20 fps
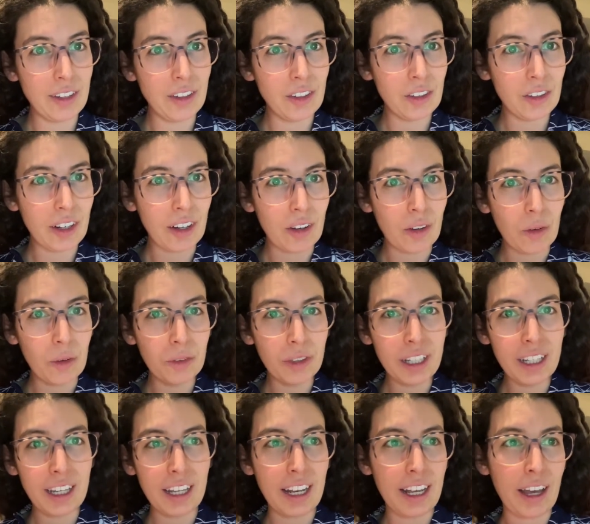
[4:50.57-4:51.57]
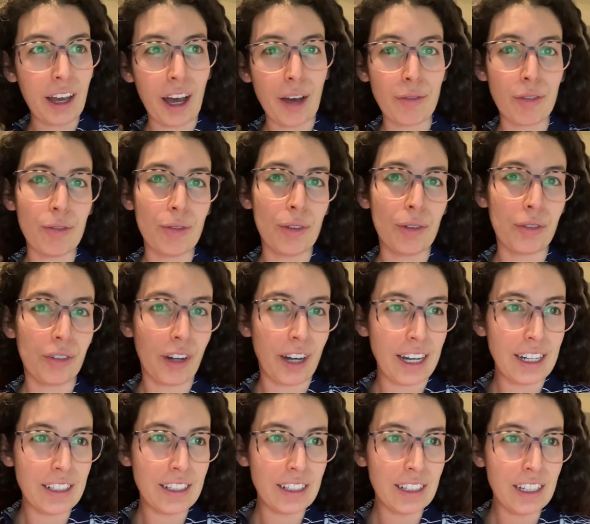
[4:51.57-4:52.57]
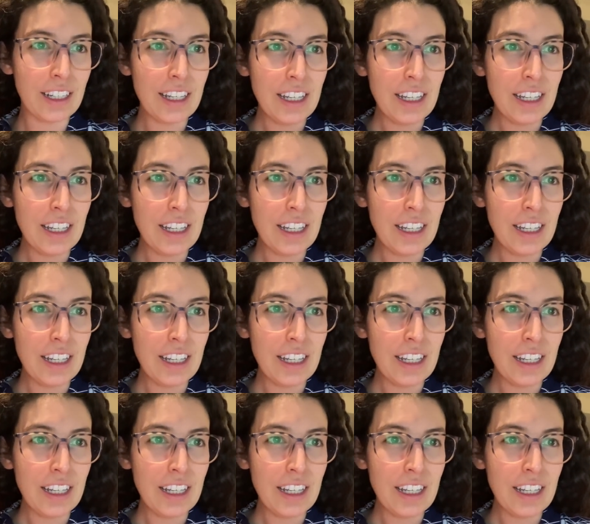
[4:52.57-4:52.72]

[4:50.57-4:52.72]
you're only getting half of it right.